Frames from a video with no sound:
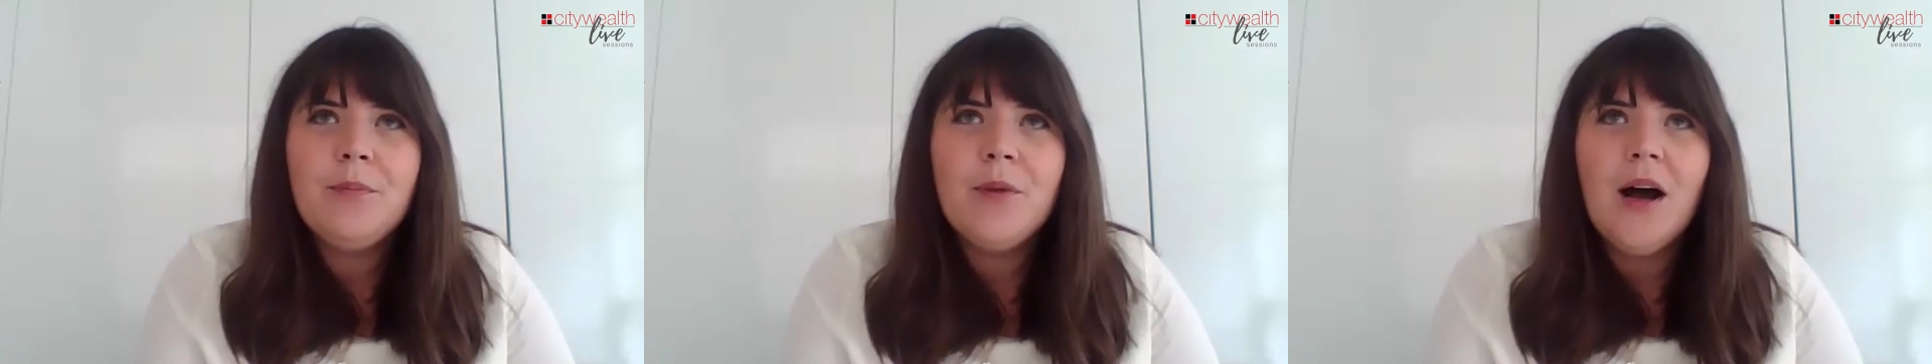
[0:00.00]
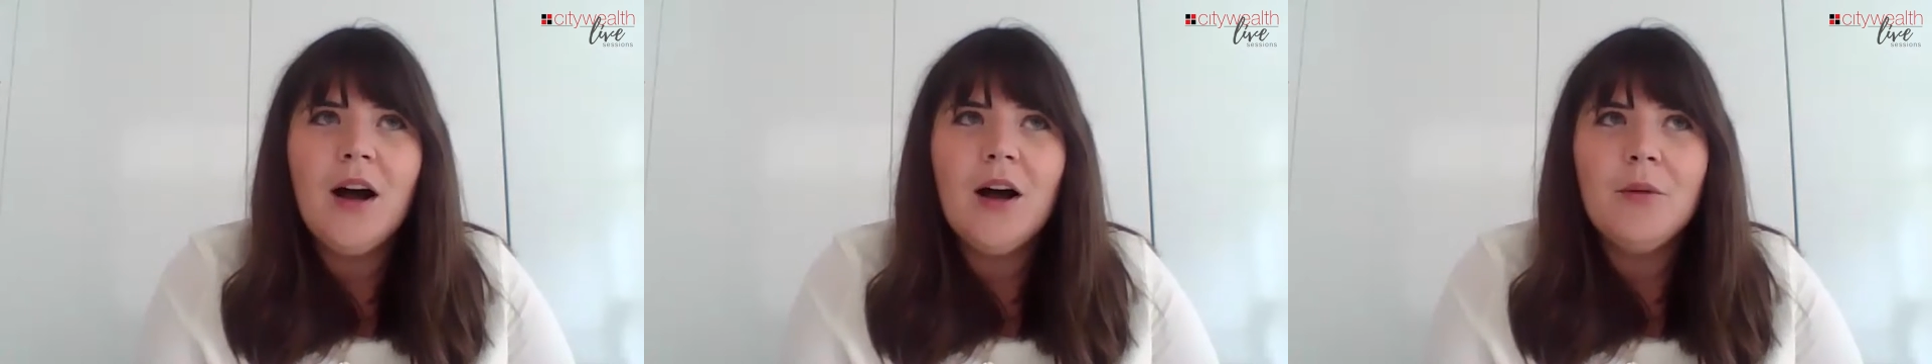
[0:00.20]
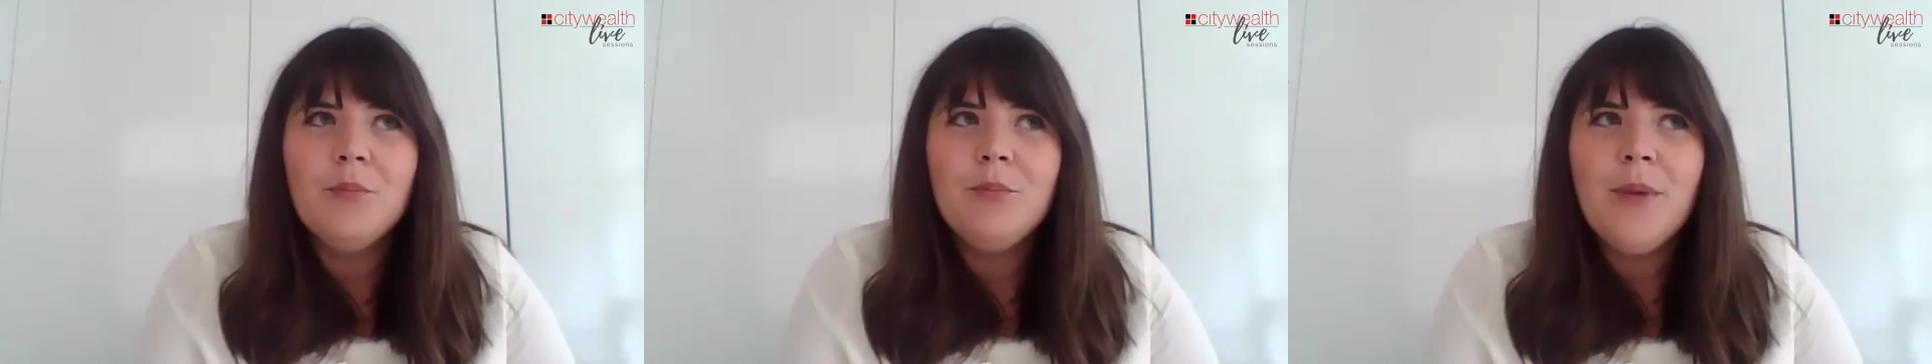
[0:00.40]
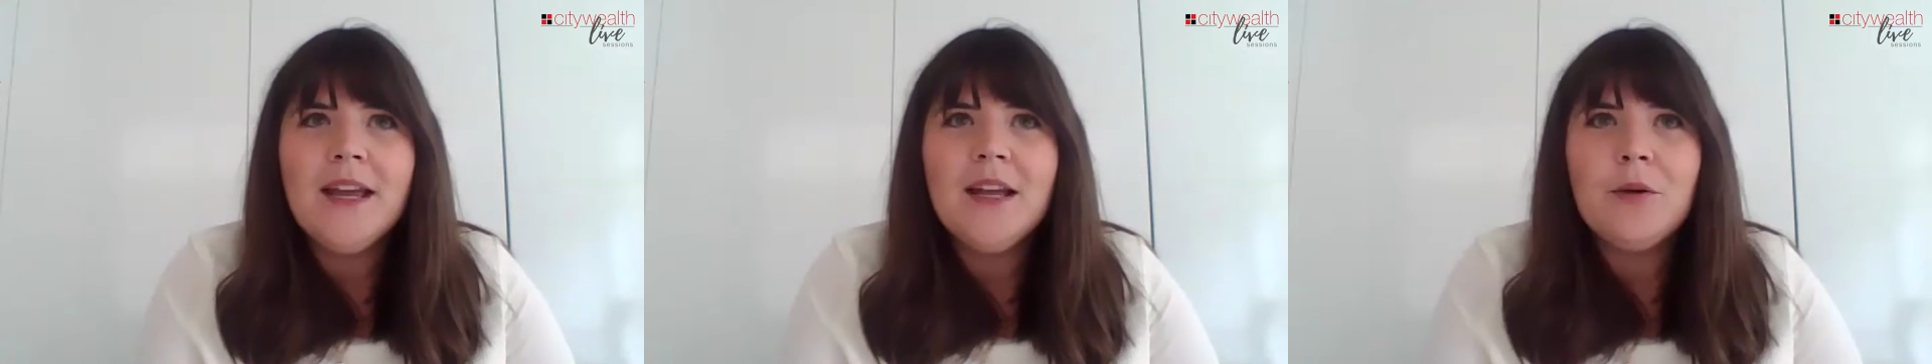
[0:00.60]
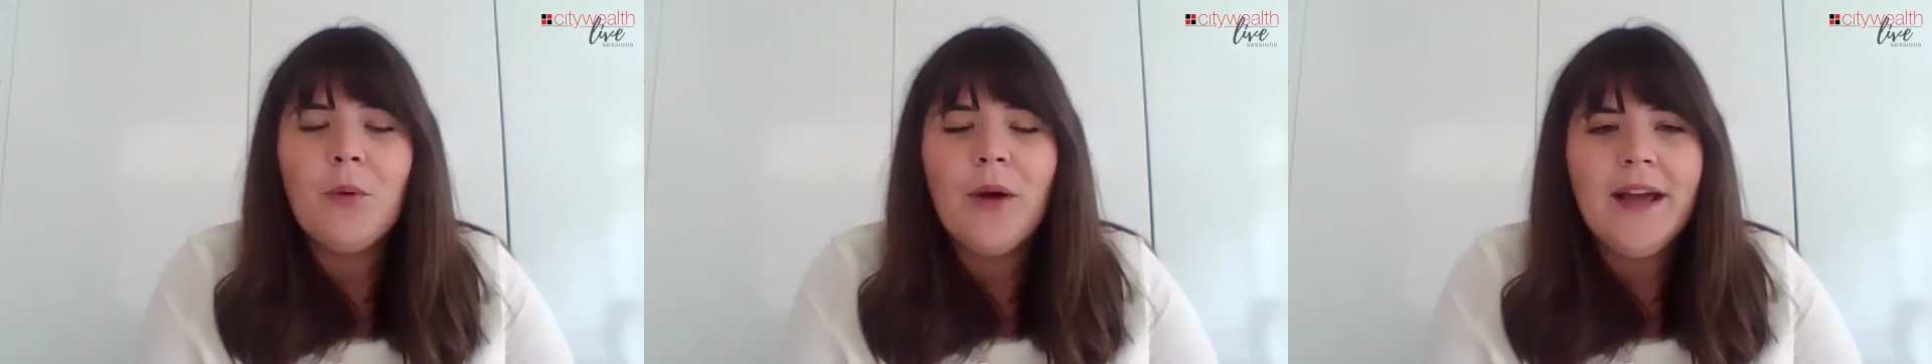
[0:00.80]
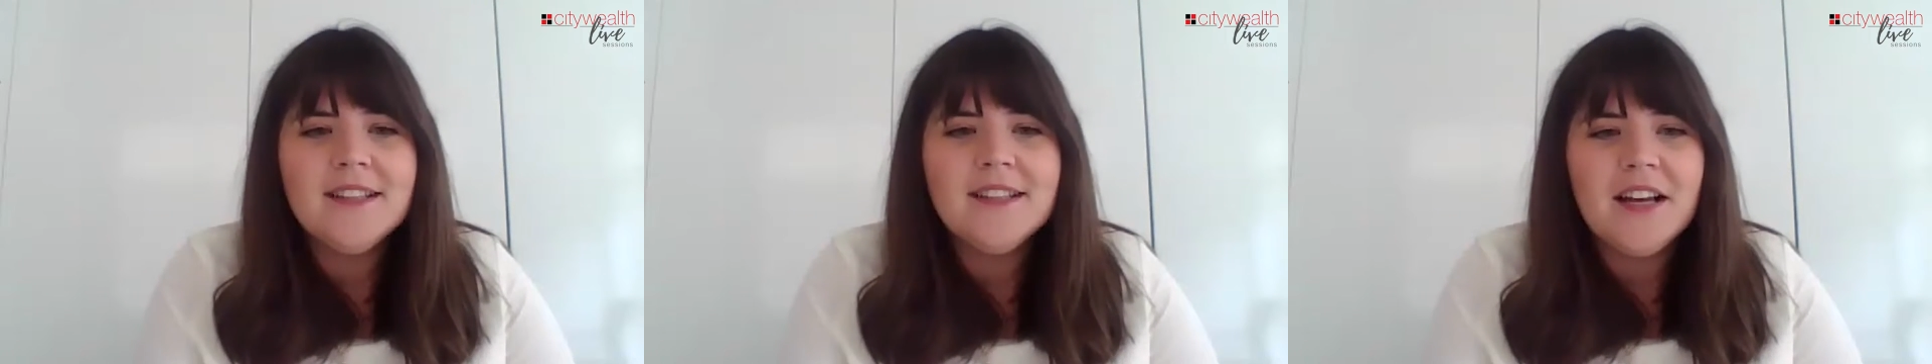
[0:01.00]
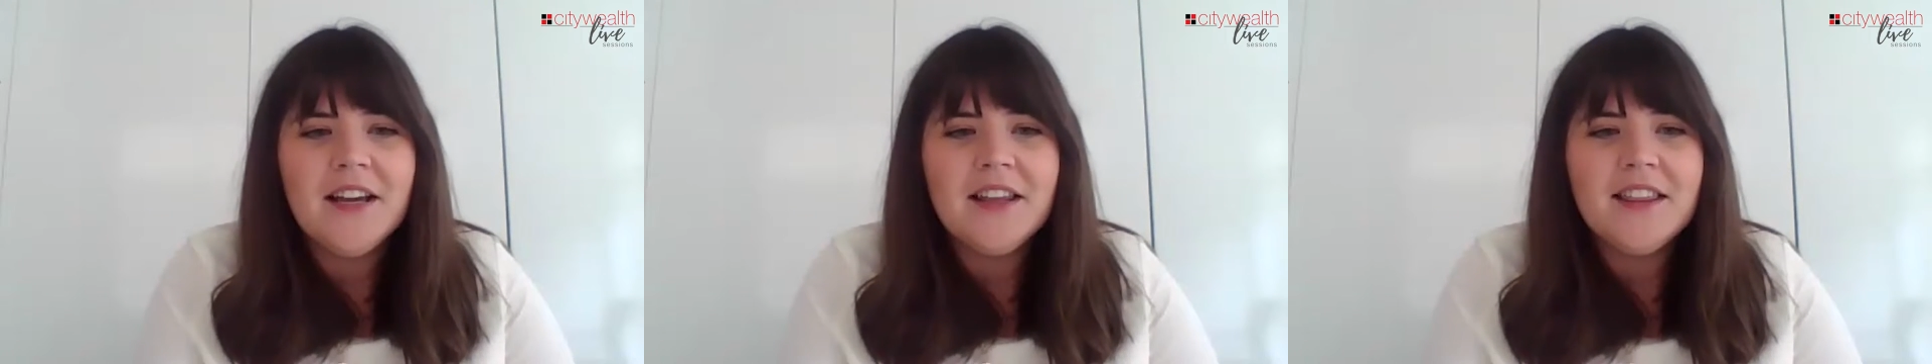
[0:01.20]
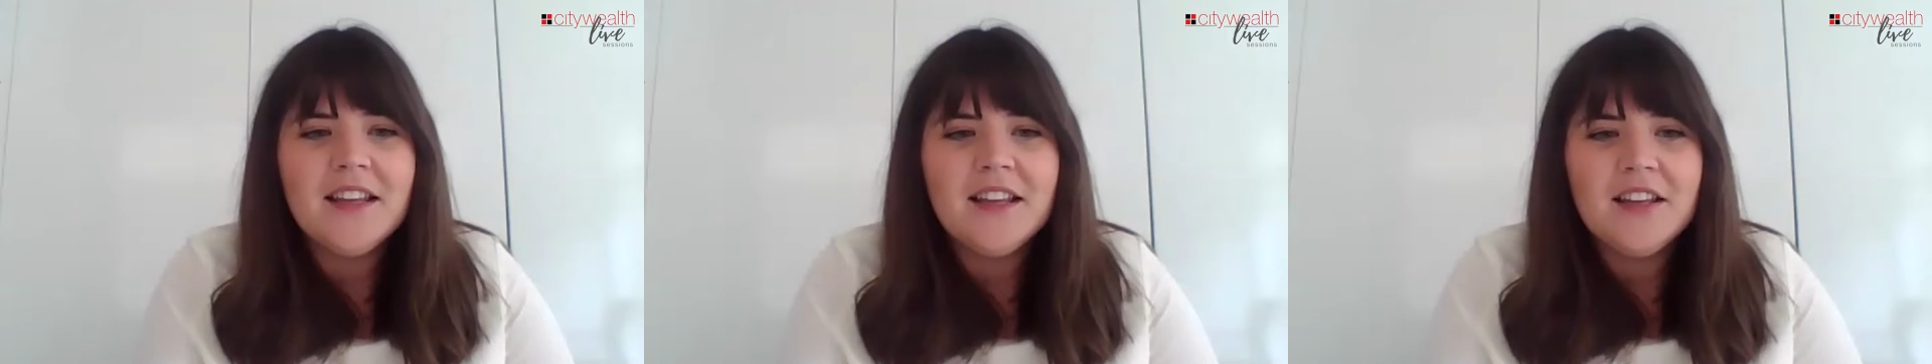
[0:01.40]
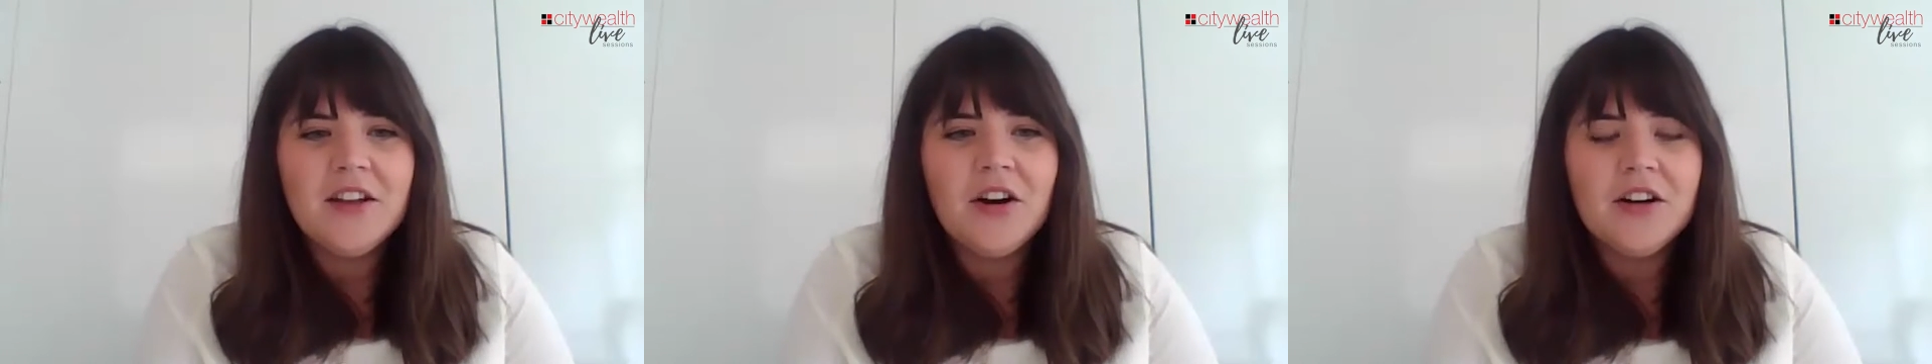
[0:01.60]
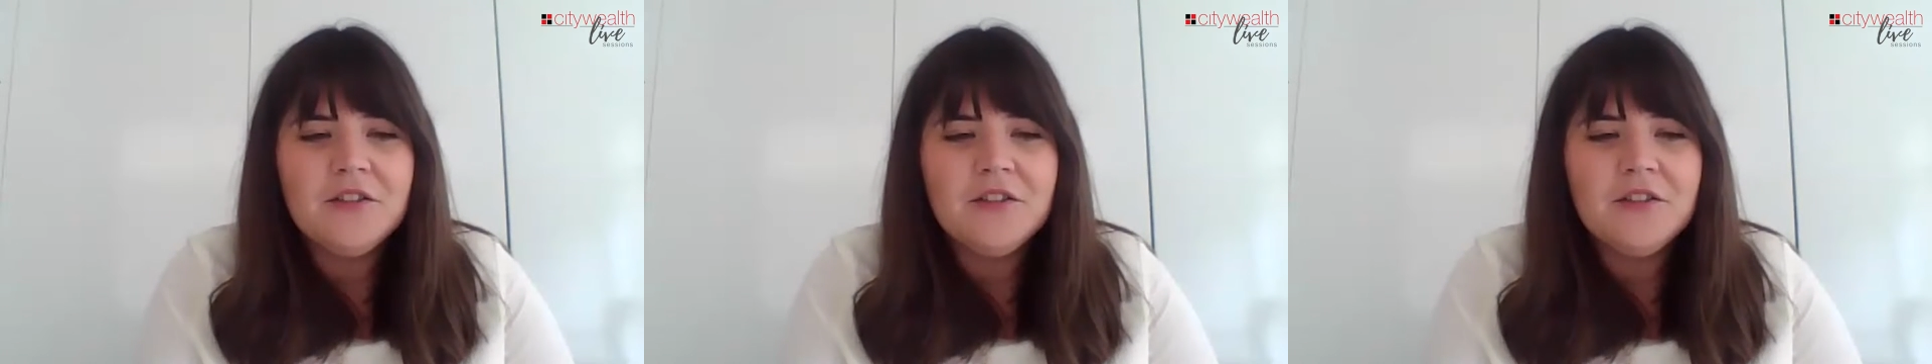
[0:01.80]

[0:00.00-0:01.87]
main ways that I think young